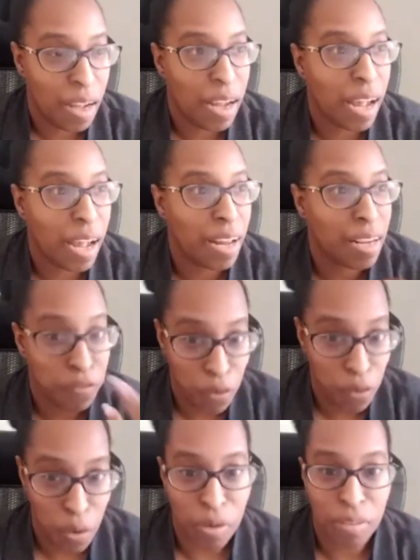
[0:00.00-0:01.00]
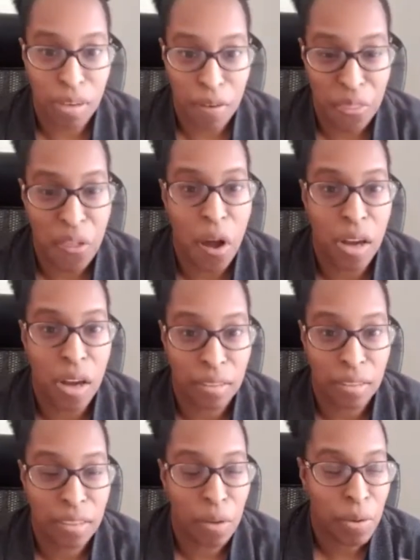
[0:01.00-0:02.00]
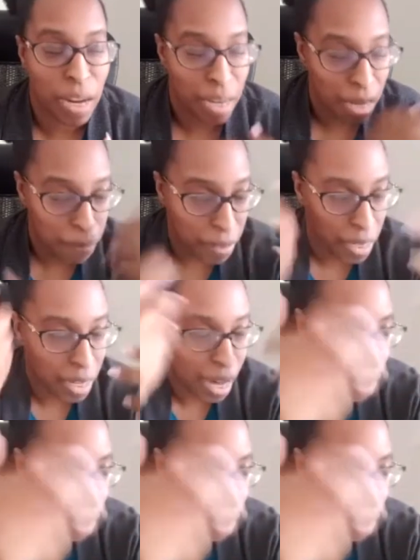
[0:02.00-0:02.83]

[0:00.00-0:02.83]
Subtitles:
and it's full of thought. So we got to empty it out,